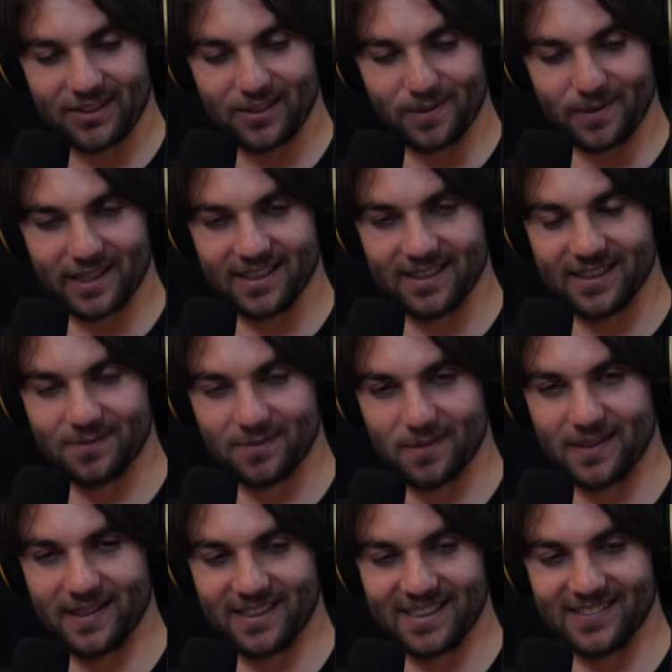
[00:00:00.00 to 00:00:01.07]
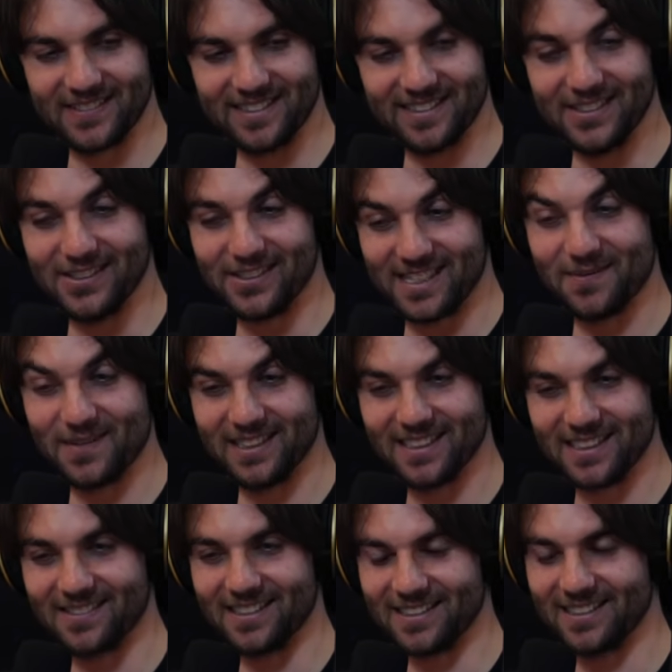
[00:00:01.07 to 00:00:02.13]
should have prepared this one. You sent me
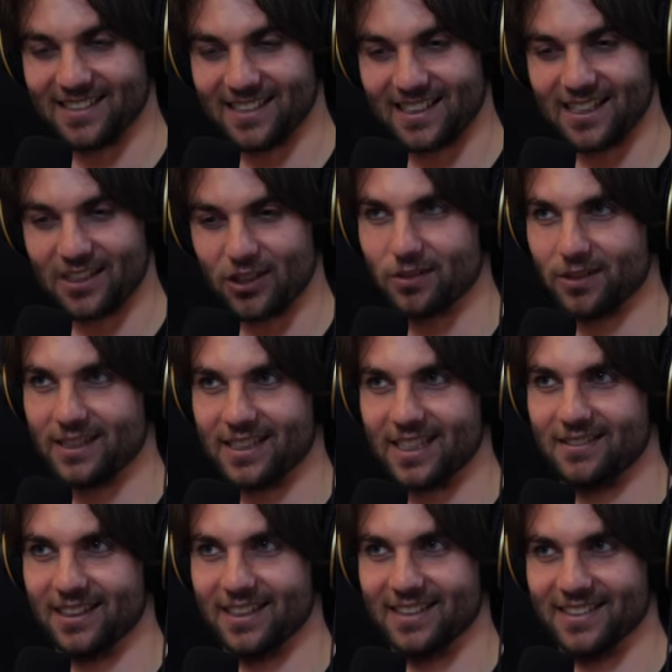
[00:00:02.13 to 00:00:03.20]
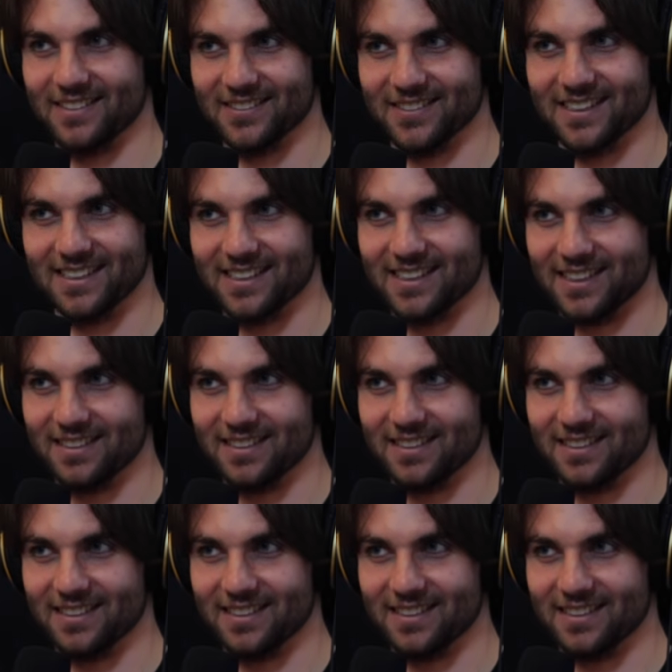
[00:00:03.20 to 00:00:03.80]
this question. I was like, I should write down my answer for this.